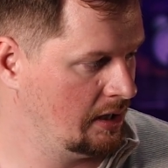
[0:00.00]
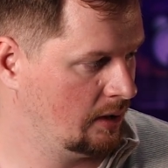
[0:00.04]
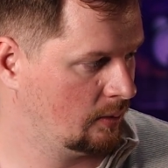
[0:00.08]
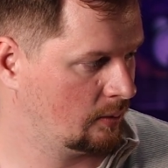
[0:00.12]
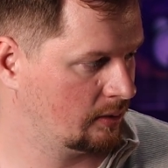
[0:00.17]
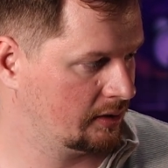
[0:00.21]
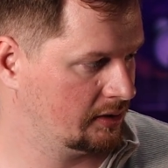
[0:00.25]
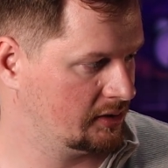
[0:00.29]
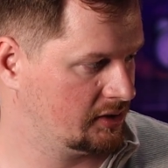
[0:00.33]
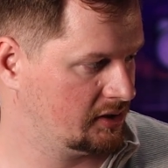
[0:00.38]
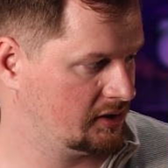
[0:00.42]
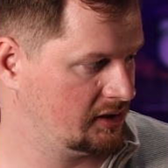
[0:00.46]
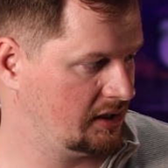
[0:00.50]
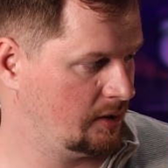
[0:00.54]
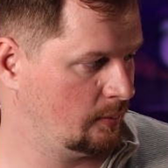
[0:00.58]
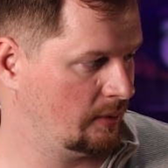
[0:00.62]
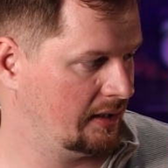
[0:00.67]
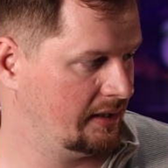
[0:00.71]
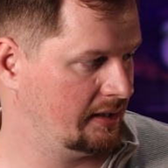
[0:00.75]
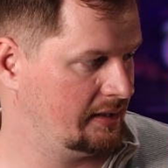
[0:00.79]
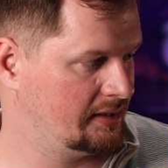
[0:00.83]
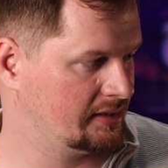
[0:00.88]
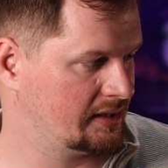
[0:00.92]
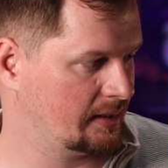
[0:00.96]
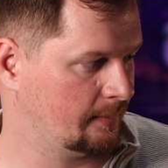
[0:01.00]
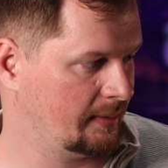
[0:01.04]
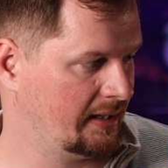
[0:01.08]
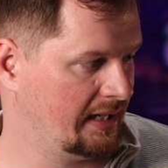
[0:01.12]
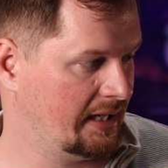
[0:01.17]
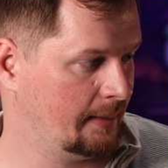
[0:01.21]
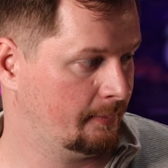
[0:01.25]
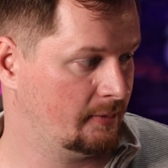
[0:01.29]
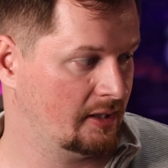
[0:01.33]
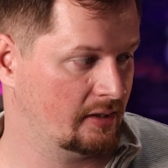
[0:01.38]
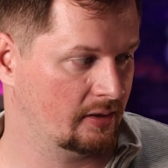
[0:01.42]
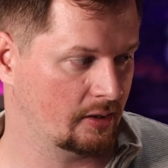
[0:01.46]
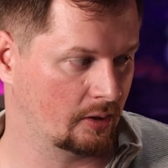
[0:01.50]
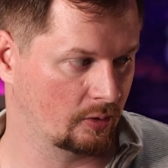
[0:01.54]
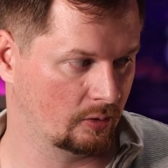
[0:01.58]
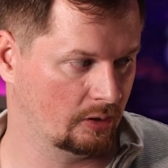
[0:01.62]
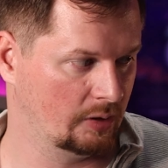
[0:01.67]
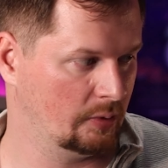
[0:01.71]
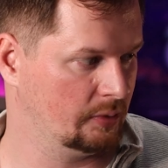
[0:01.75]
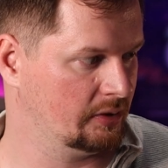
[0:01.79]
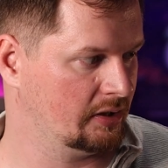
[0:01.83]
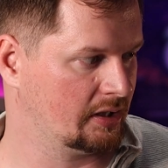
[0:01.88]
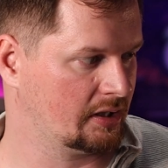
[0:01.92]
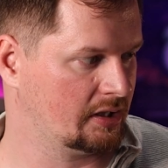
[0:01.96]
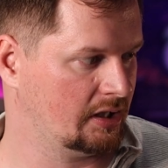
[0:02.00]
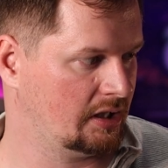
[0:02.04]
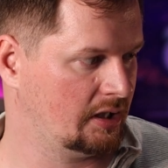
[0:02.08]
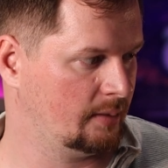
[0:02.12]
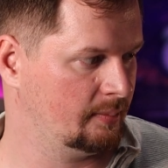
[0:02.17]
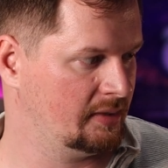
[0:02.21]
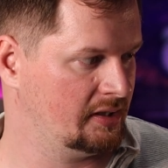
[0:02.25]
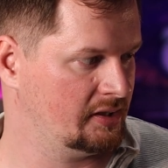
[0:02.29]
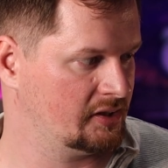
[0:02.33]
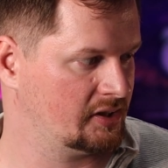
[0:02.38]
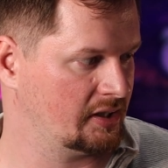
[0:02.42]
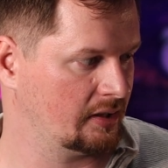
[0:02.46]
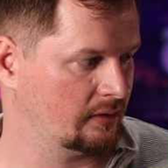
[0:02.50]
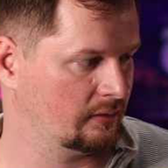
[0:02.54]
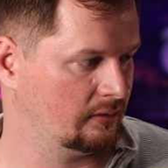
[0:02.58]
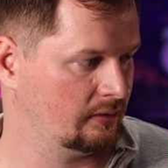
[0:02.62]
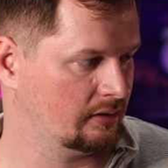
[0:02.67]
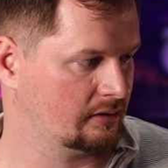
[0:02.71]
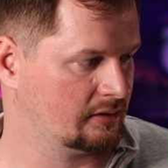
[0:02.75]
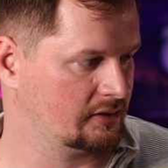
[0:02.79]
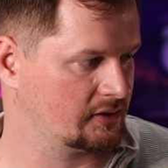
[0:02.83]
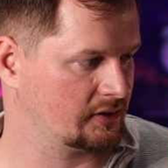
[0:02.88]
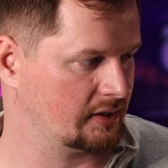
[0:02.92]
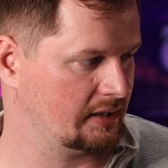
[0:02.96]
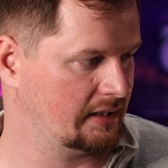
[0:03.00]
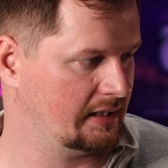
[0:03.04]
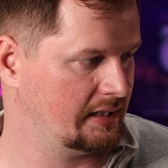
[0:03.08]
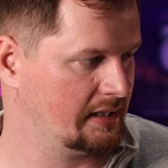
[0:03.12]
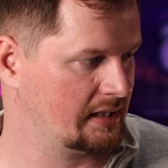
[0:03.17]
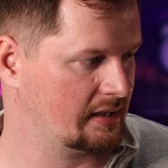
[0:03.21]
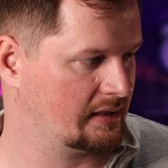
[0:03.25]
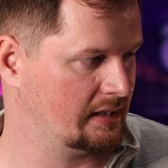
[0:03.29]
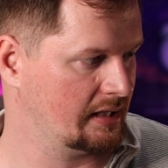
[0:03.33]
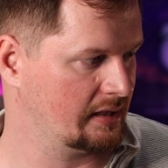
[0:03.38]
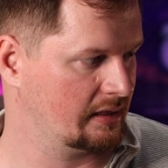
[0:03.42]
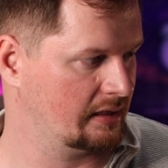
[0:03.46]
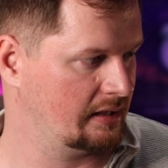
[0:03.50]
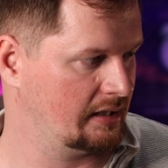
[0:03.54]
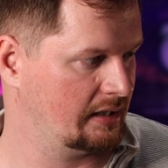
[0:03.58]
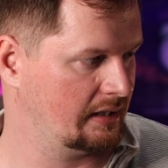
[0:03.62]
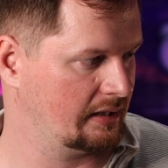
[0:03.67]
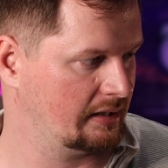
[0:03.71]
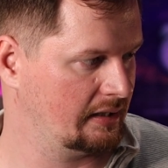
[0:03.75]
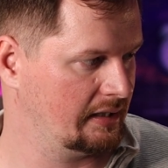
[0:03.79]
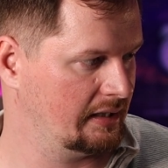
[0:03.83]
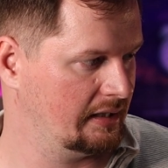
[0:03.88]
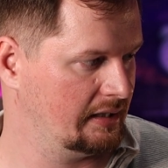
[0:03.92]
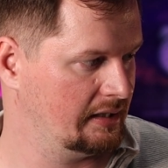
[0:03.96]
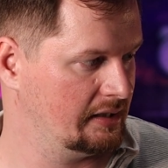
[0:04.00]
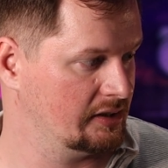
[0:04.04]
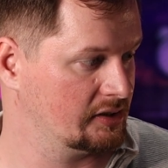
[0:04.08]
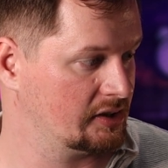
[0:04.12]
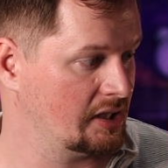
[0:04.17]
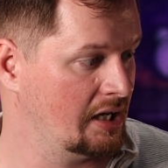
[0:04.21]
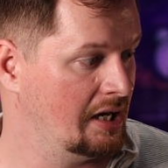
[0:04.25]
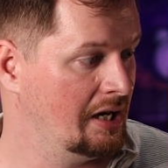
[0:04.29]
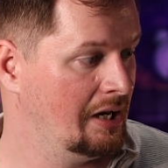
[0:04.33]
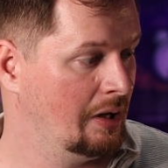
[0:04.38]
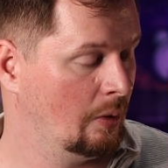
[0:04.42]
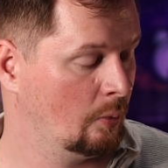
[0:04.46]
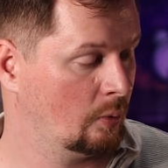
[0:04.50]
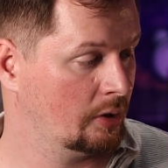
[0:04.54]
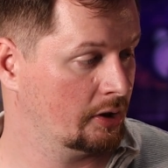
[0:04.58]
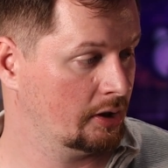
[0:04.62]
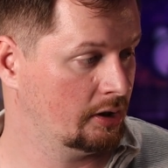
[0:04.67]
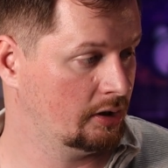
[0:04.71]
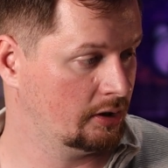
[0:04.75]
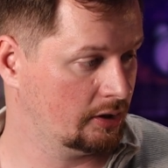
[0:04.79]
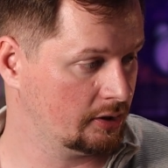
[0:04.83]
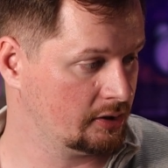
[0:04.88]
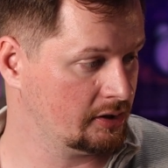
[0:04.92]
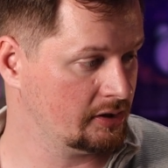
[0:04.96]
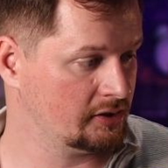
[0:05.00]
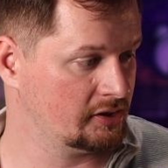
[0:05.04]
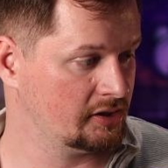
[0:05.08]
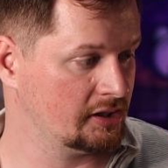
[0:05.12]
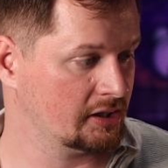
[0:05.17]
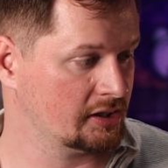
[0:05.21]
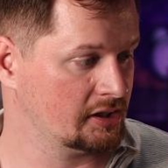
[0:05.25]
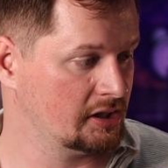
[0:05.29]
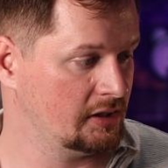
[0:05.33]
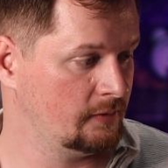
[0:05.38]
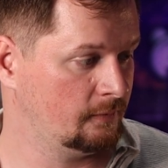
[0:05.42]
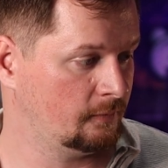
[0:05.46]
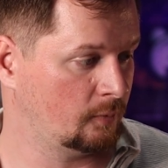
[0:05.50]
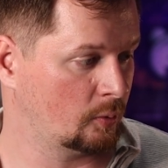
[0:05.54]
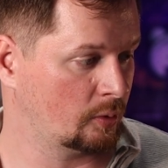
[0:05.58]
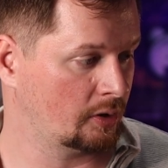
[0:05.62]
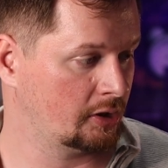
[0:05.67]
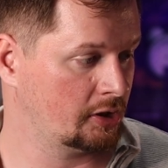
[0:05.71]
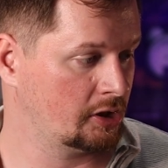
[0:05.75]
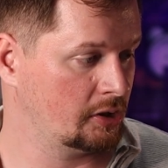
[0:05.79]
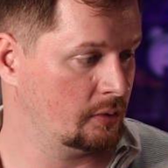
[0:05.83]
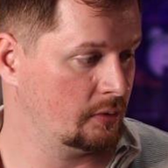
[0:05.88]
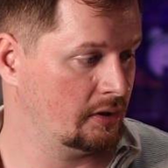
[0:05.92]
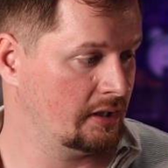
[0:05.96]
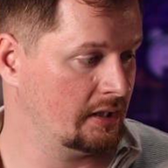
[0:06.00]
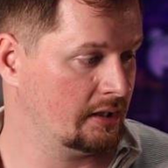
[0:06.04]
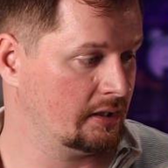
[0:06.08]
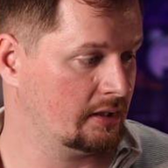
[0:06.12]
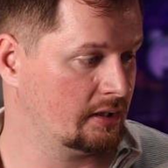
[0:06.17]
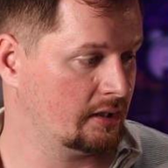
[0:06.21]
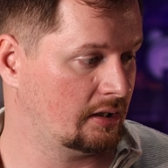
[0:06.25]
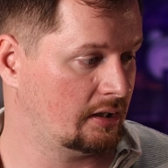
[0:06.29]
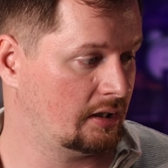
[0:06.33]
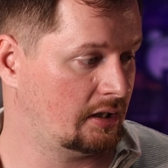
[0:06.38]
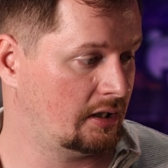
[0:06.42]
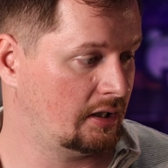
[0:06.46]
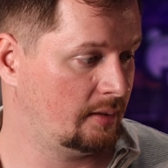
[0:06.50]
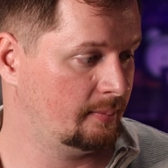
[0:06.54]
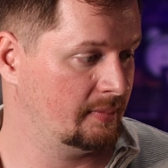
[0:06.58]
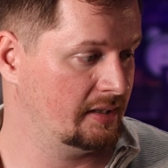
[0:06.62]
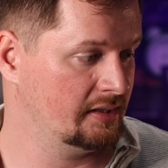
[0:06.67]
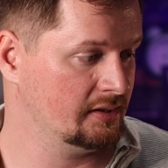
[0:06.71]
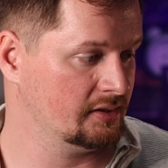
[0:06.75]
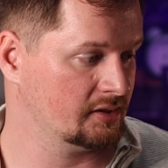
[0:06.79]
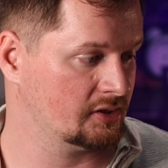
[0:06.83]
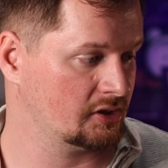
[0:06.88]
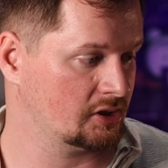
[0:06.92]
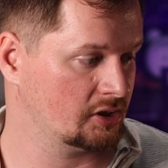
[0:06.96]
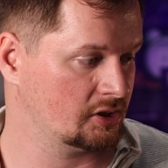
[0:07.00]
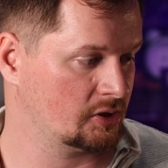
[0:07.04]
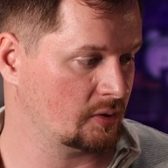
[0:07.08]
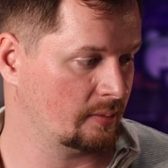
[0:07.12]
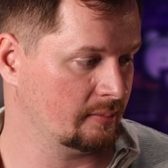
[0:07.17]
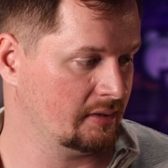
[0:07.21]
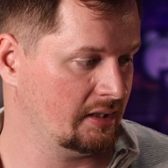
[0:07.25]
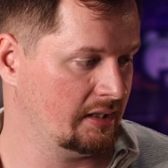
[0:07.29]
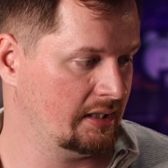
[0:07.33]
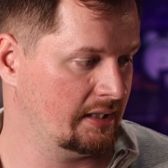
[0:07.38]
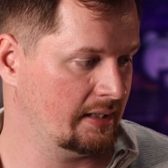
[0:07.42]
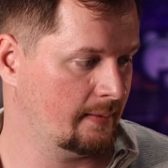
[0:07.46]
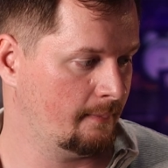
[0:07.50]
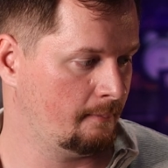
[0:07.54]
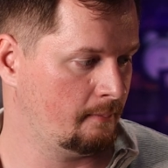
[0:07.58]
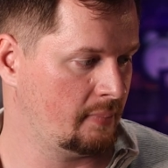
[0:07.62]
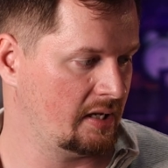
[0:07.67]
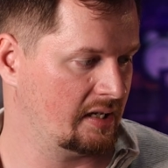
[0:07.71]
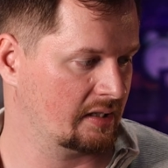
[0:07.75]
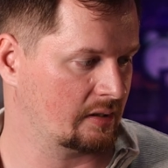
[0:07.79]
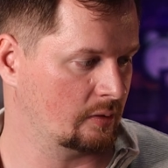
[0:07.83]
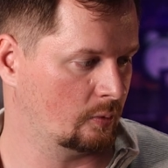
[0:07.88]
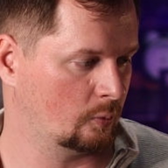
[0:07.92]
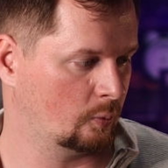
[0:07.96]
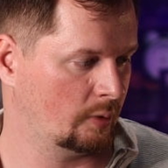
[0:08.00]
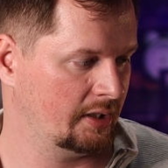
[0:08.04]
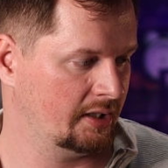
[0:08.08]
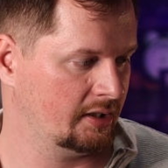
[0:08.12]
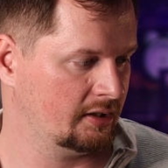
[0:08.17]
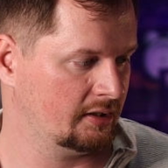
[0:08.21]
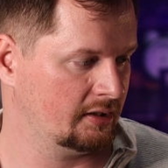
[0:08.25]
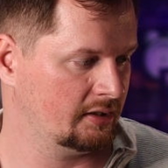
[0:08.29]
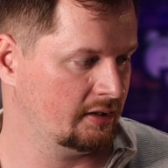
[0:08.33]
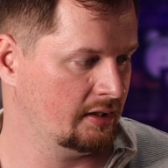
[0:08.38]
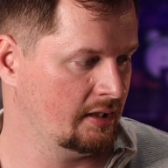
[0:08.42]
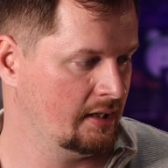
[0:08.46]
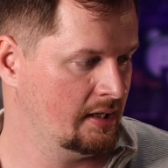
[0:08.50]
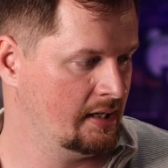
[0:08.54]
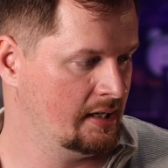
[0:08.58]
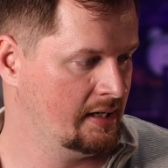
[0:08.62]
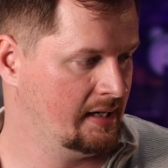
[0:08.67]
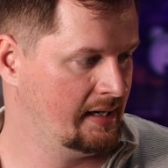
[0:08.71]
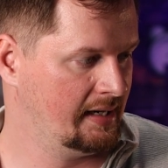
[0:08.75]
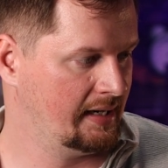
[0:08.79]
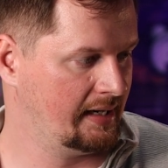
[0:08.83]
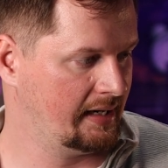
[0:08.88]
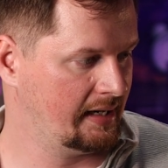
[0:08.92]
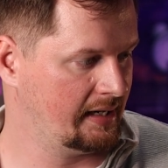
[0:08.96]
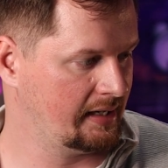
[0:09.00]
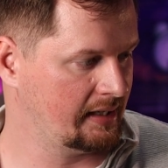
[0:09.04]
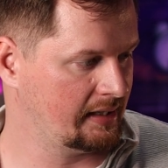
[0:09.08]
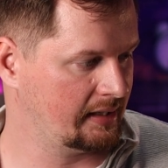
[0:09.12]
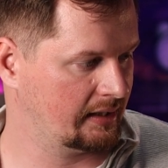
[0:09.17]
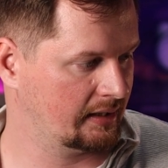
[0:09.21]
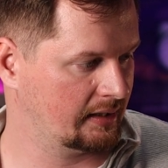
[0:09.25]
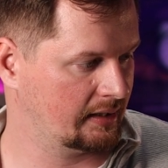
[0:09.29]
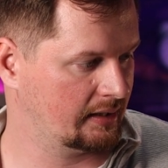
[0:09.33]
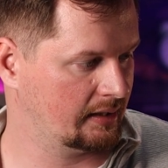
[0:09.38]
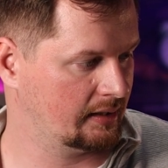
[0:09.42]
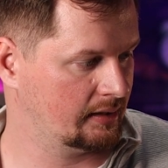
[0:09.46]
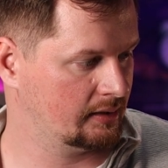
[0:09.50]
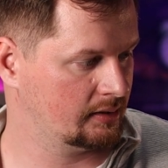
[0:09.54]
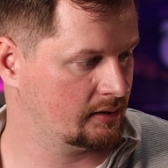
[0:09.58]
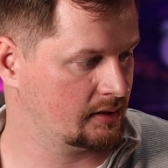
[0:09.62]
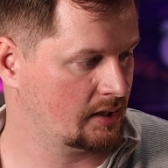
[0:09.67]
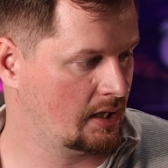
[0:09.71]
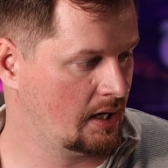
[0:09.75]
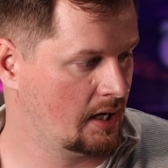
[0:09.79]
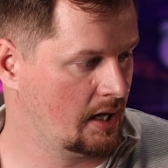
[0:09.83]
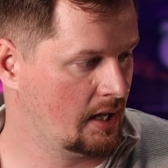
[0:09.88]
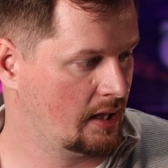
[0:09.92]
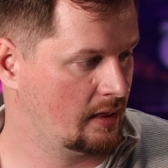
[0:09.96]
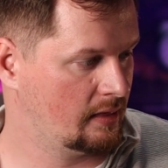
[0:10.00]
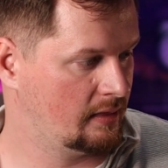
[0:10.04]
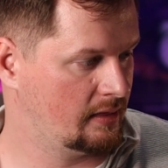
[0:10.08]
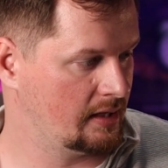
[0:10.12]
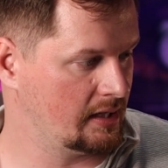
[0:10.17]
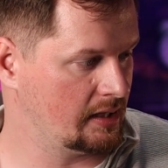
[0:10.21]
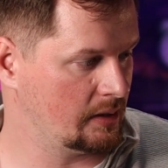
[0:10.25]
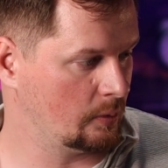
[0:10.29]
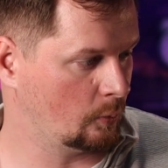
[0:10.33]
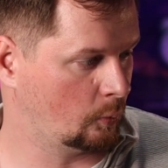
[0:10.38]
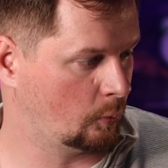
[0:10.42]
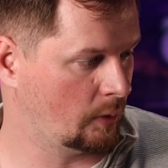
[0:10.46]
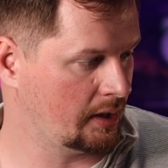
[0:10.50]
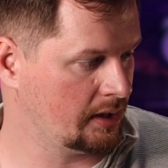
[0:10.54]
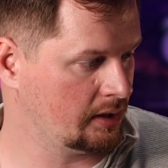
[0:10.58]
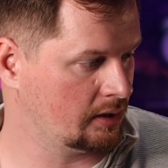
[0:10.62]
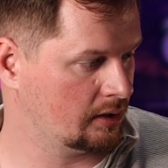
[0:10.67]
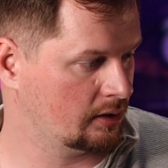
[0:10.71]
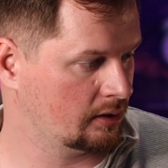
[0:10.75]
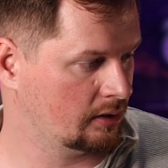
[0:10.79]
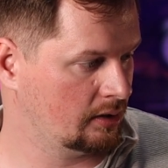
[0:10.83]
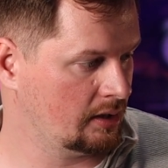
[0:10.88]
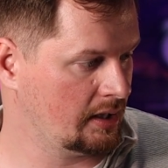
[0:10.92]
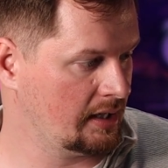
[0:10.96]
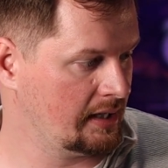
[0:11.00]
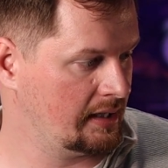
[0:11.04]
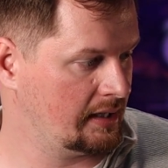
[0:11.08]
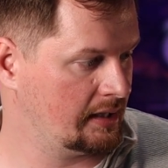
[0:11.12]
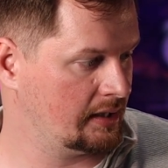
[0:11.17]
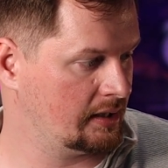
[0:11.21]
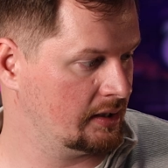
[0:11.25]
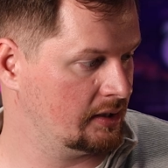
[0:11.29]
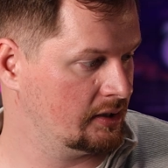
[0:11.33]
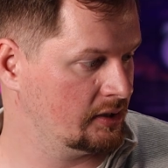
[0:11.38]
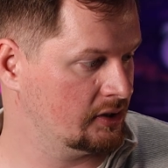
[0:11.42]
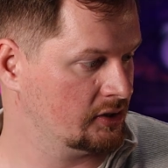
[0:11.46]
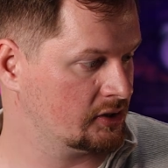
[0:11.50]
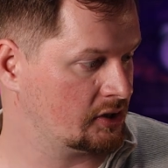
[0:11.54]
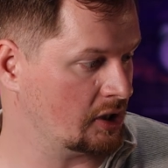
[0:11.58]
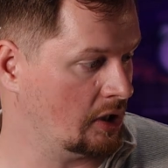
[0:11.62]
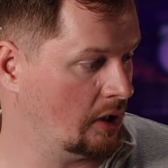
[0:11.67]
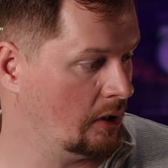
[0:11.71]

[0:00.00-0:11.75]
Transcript: We're gonna see what ends up happening. They're loading the comments. It looks like that there is 164 unique comments. So I'm gonna hit pick a winner, and the winner is